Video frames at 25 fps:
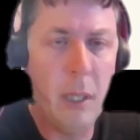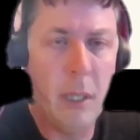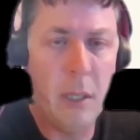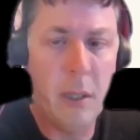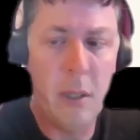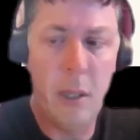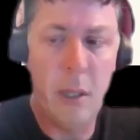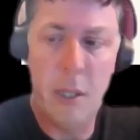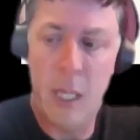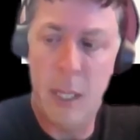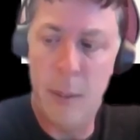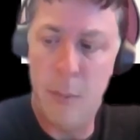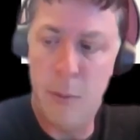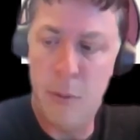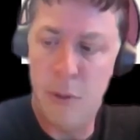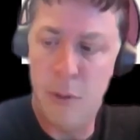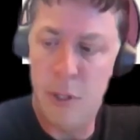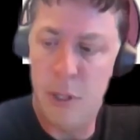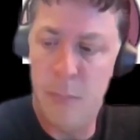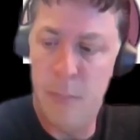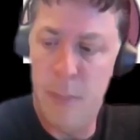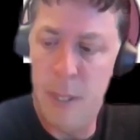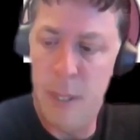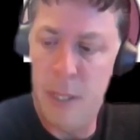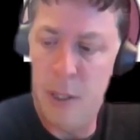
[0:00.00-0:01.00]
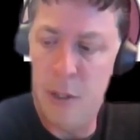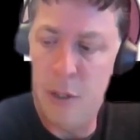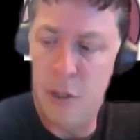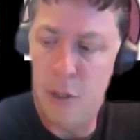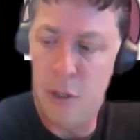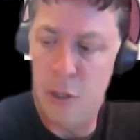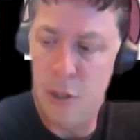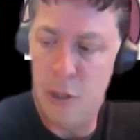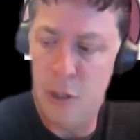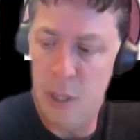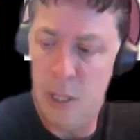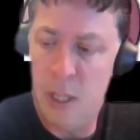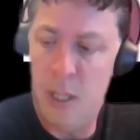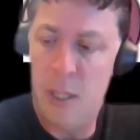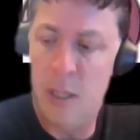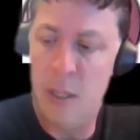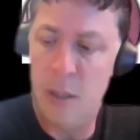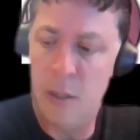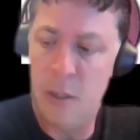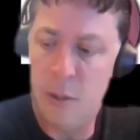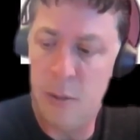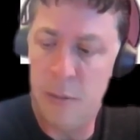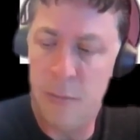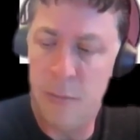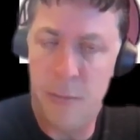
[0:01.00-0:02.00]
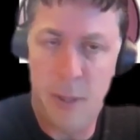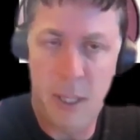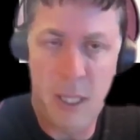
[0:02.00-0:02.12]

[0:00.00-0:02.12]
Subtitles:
It enables you to manage sort of